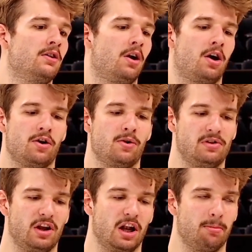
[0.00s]
Are you a
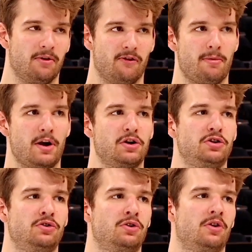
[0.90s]
little bit of a better
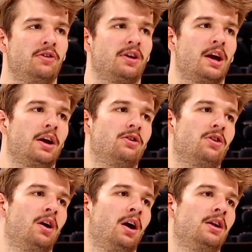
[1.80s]
shooter than the guy your
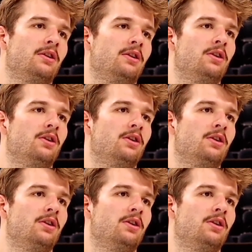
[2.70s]
height?